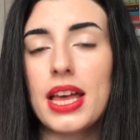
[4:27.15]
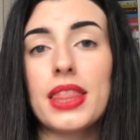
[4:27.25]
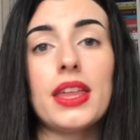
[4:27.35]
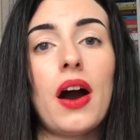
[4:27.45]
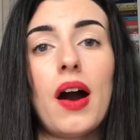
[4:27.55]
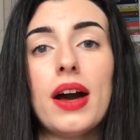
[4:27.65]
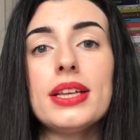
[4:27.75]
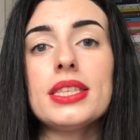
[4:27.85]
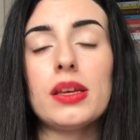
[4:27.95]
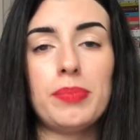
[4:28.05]
the
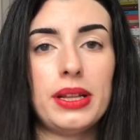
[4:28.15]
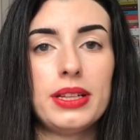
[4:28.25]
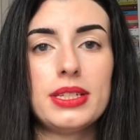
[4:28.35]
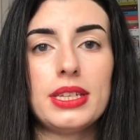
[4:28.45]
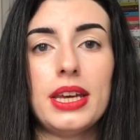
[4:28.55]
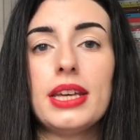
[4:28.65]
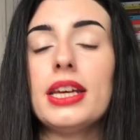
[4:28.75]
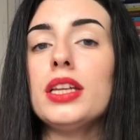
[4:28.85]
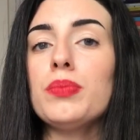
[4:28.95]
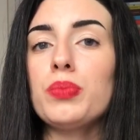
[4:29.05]
eye's ability
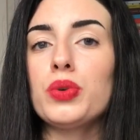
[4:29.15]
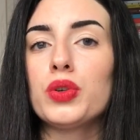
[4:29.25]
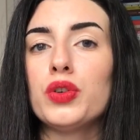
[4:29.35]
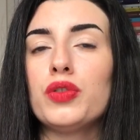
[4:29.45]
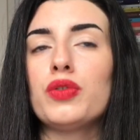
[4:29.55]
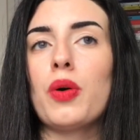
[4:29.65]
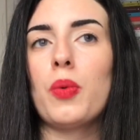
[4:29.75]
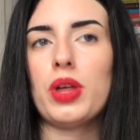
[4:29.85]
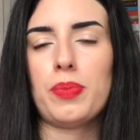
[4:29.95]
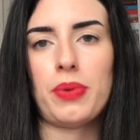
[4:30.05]
can improve
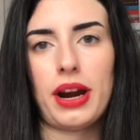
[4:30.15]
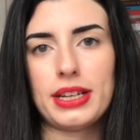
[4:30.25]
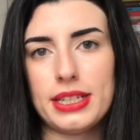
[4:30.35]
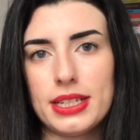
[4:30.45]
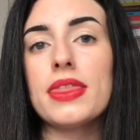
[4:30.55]
with practice.